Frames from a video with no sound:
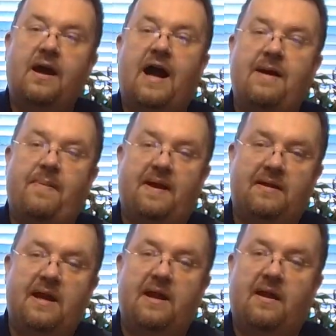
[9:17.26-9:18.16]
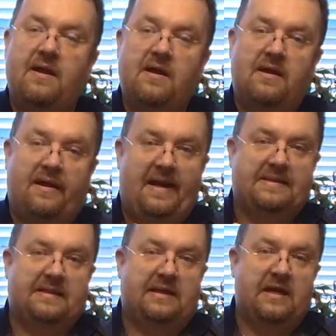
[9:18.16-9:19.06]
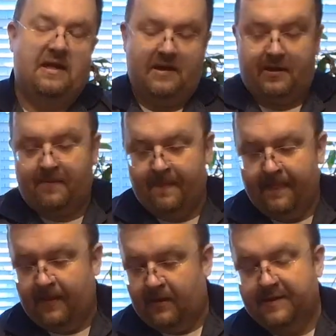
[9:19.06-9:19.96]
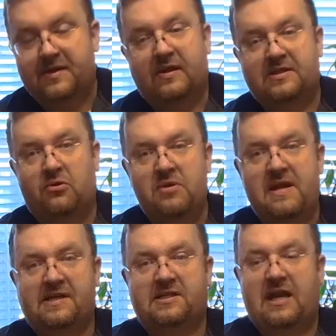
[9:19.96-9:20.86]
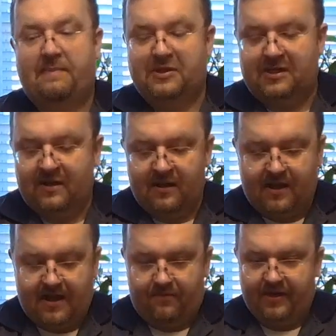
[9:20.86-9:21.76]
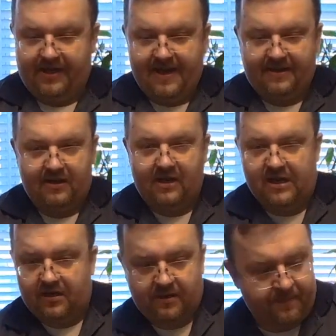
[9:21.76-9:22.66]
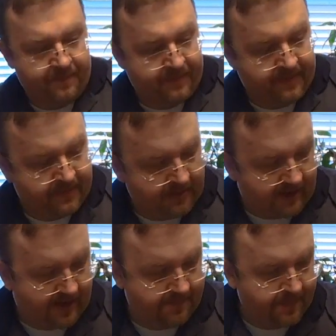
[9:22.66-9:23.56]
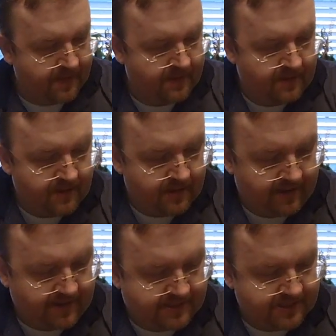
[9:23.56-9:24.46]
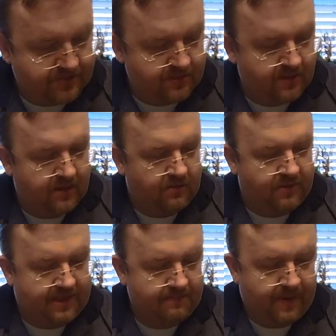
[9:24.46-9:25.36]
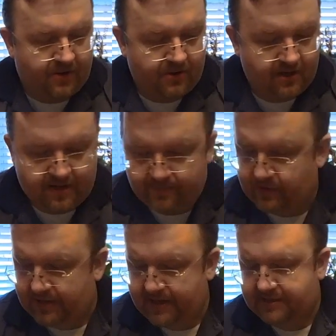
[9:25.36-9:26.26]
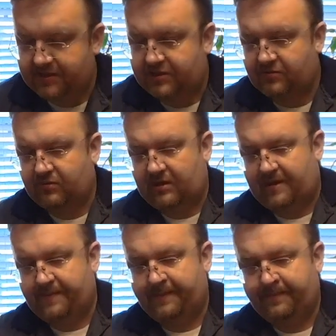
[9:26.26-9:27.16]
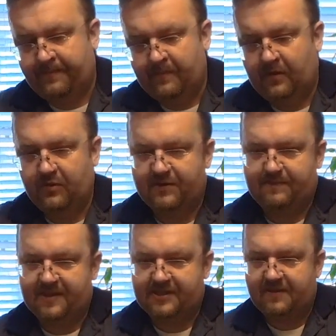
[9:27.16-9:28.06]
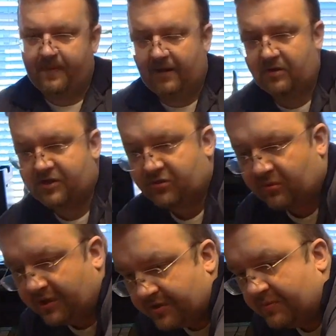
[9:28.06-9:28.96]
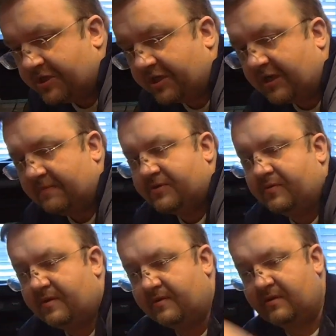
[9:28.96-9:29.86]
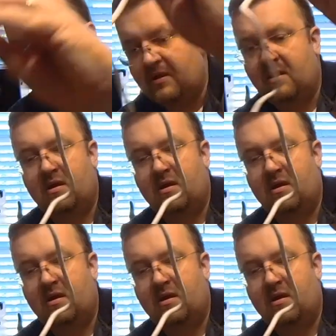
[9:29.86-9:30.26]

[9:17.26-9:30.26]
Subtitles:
iPad data. That's the key here. So let's go next steps. We connected it here. In essence, we can power it up. You connect it to USB-C power source, which it comes with a,